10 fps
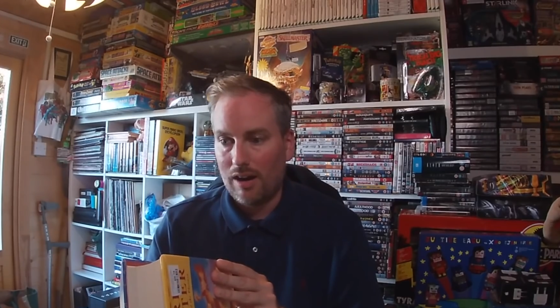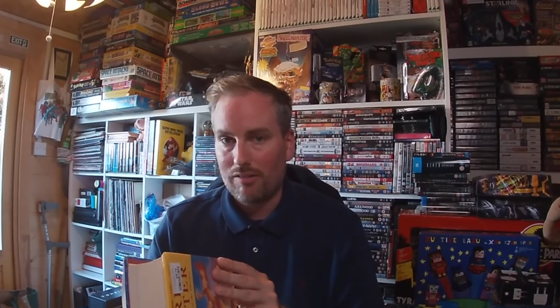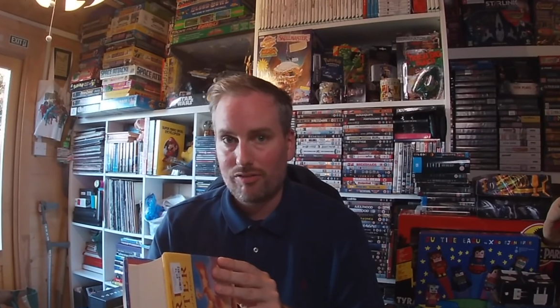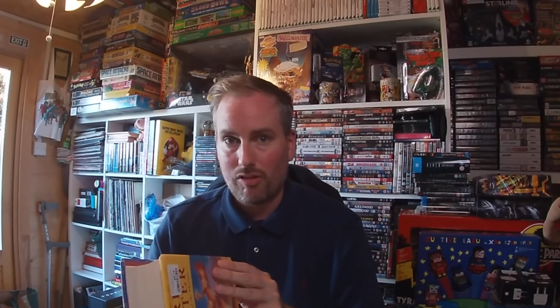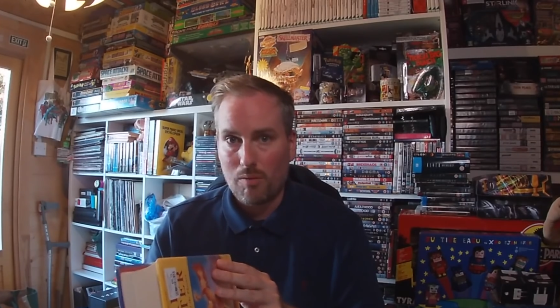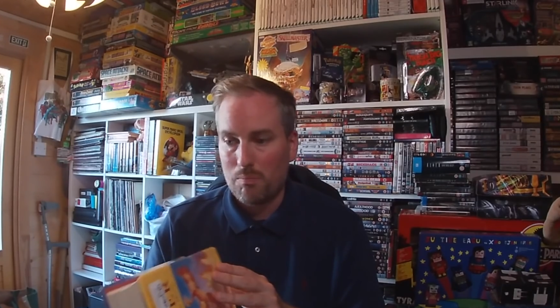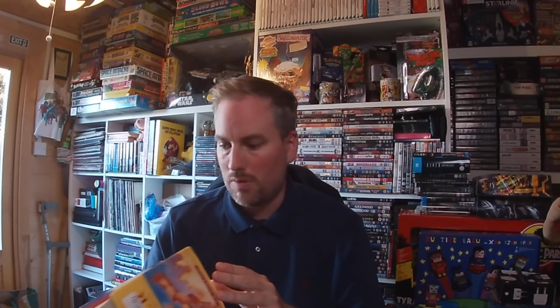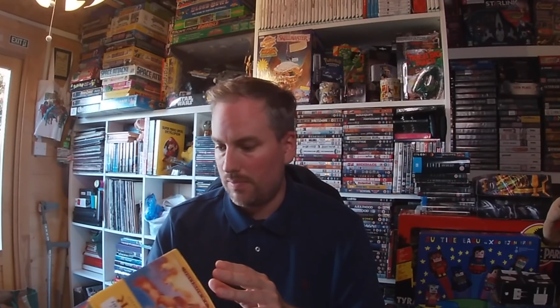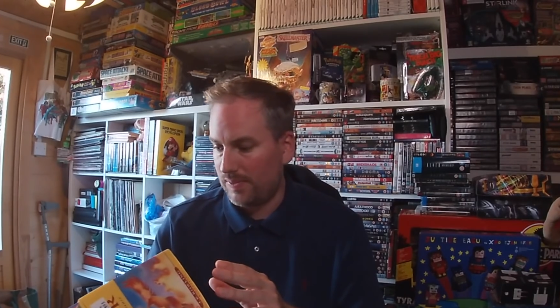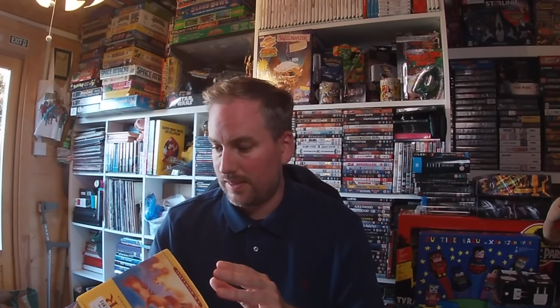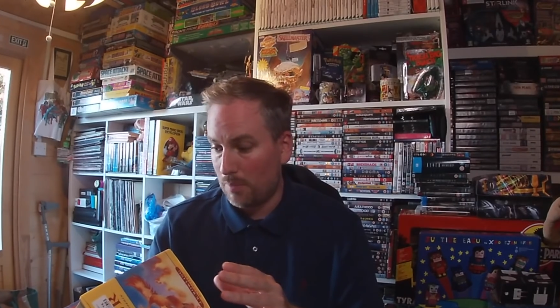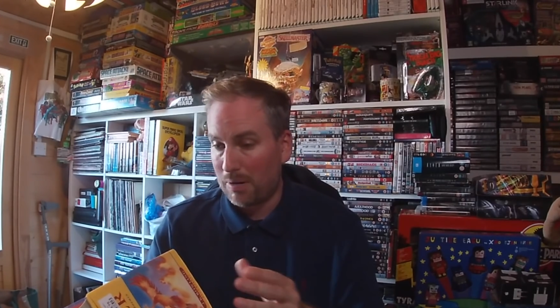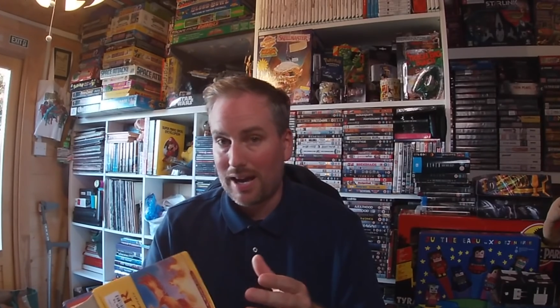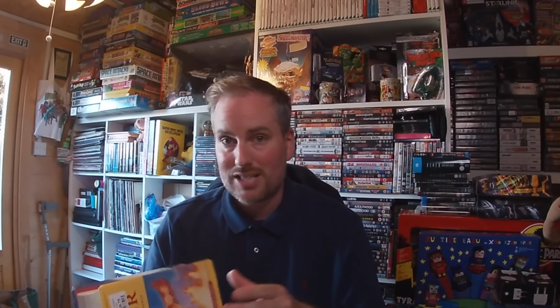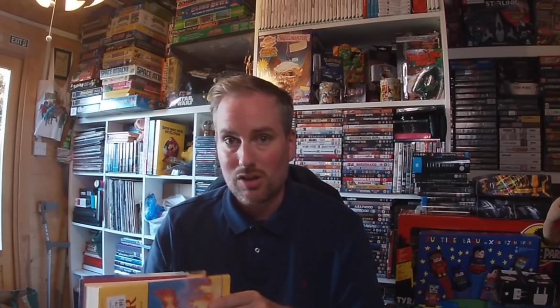from the
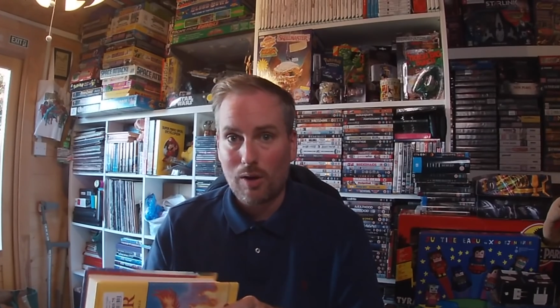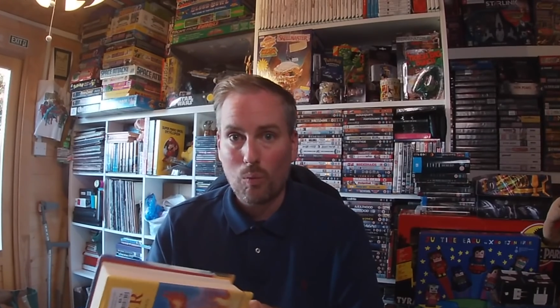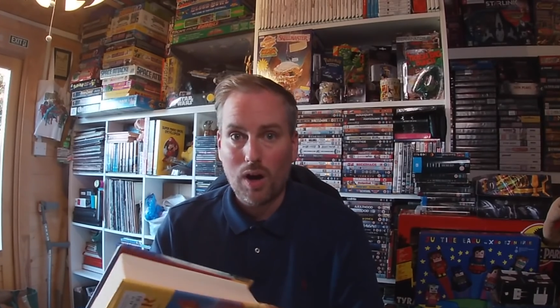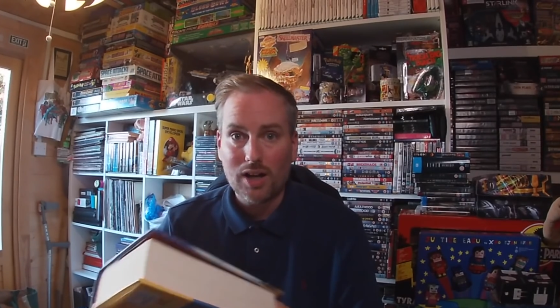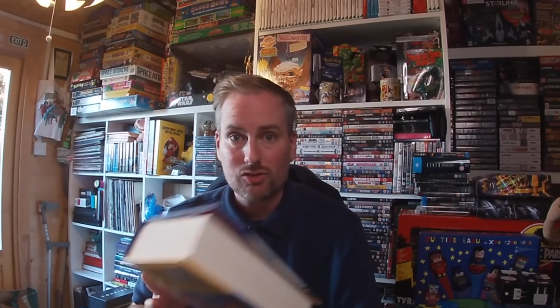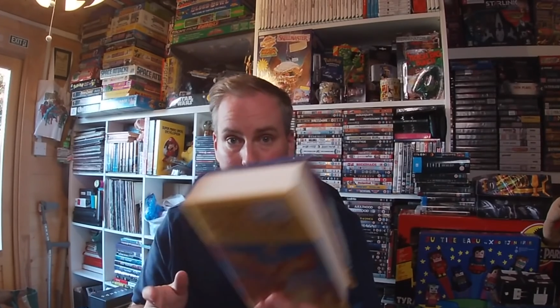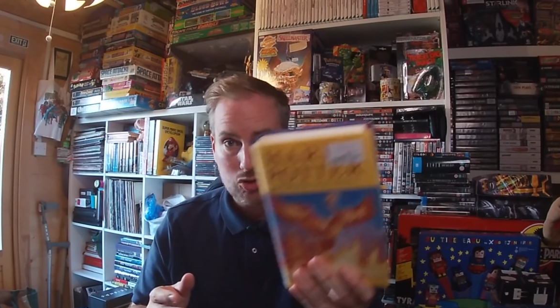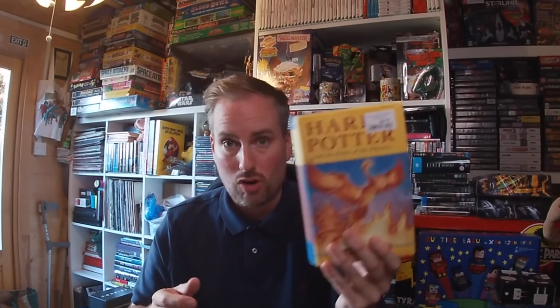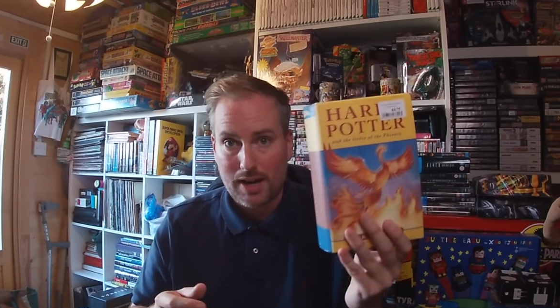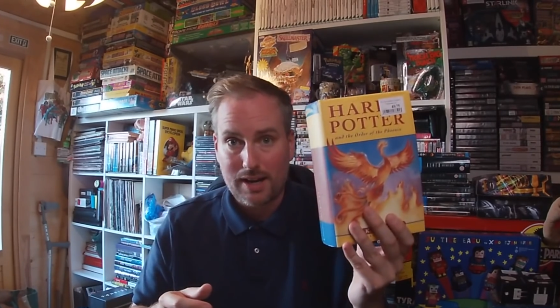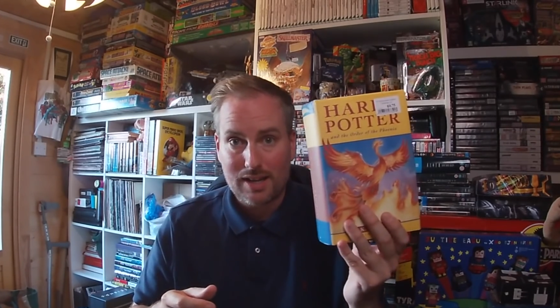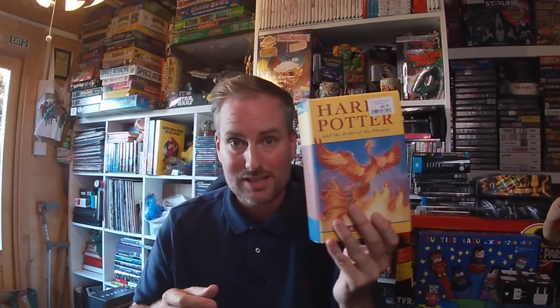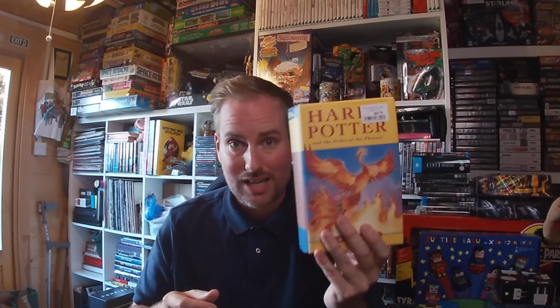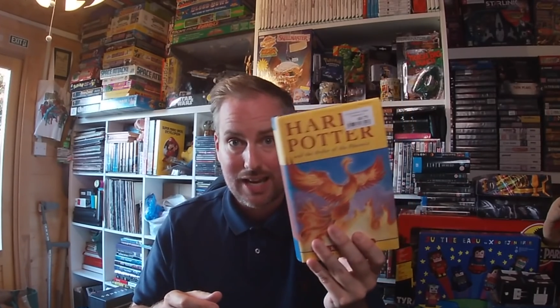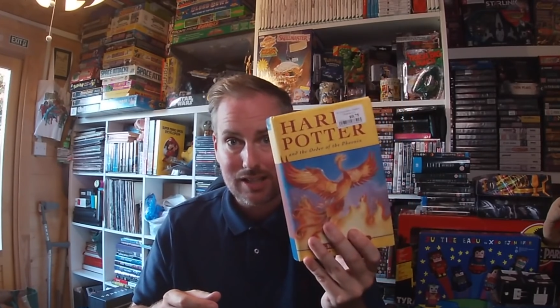place I worked for trying to
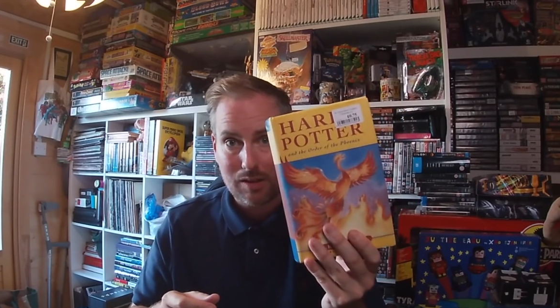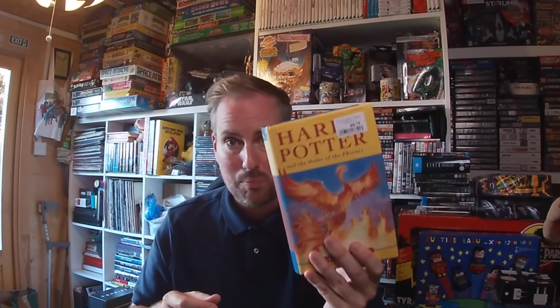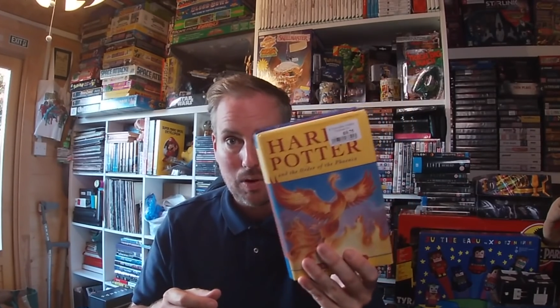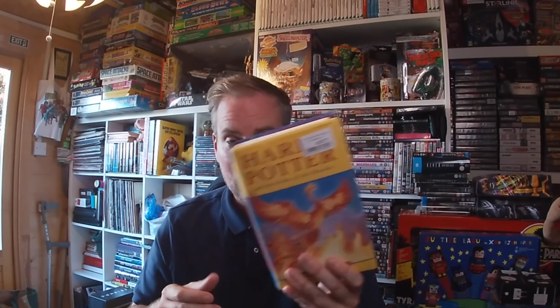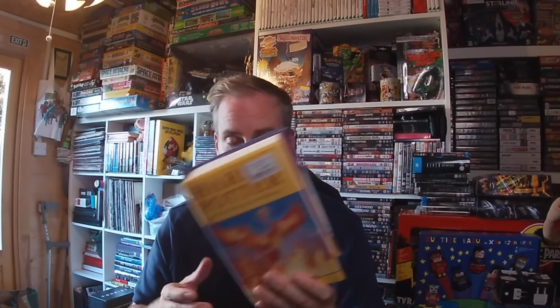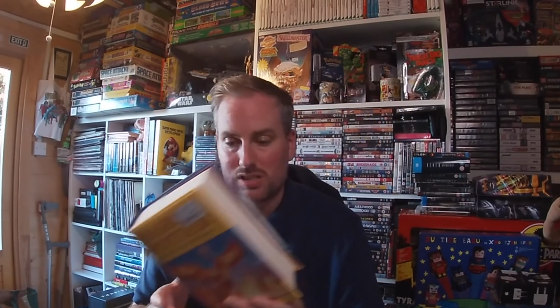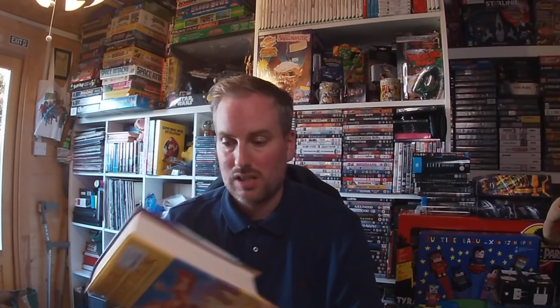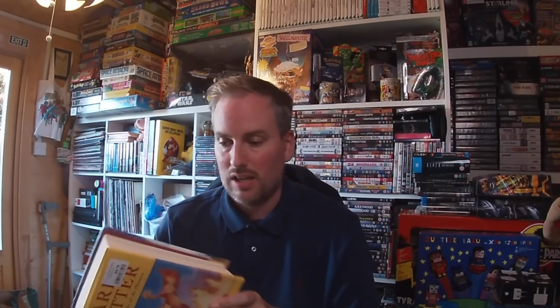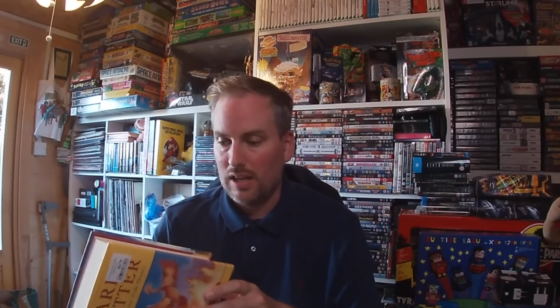take the books.